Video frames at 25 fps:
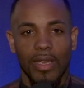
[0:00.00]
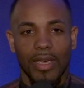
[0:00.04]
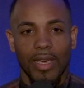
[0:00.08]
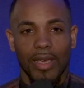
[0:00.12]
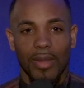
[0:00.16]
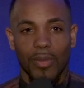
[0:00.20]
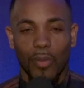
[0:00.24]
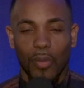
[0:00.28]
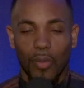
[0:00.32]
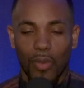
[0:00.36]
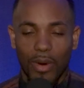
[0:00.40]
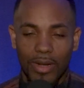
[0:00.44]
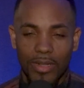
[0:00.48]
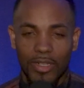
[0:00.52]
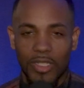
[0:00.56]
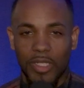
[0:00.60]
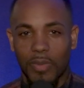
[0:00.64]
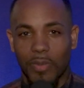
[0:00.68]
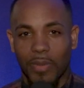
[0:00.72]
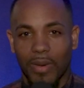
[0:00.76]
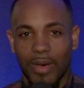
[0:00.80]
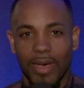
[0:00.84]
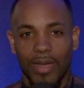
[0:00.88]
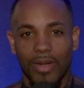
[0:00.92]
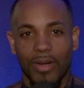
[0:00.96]
in one
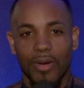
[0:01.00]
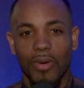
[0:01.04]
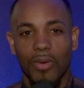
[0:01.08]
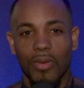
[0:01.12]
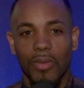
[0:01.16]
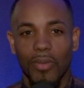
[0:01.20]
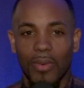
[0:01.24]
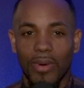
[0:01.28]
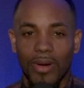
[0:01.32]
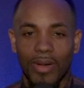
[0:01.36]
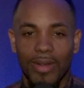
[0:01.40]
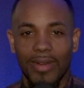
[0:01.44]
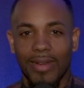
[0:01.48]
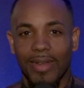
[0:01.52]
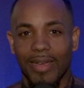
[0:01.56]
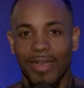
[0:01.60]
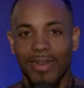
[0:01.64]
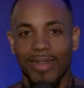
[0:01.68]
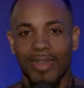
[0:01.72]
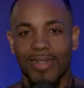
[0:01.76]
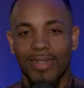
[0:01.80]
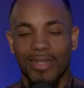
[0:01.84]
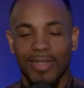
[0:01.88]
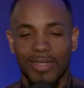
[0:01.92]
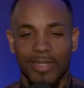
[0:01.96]
spot on one
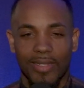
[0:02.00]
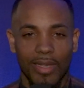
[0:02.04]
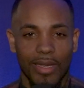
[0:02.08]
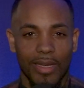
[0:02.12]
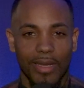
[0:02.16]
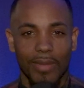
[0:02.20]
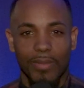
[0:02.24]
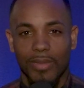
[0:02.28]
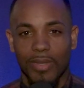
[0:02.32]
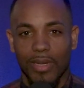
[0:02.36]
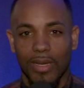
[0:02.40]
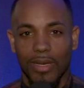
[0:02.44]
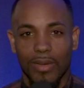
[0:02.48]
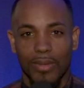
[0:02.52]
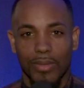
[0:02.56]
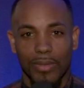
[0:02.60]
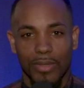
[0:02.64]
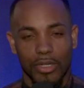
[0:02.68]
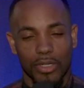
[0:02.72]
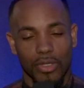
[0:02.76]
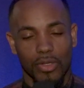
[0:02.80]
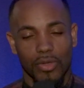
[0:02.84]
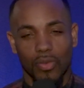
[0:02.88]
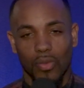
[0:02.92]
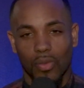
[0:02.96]
night at the same time,
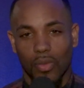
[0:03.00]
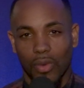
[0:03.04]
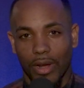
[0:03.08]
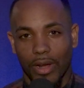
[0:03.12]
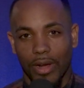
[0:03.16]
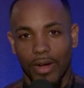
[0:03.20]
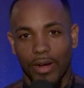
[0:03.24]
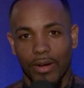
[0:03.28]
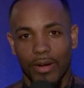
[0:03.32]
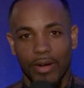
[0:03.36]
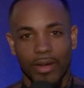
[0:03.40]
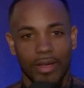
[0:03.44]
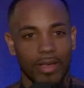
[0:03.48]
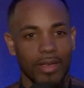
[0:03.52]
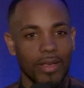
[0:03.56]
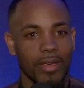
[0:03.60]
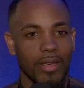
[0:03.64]
which is rare.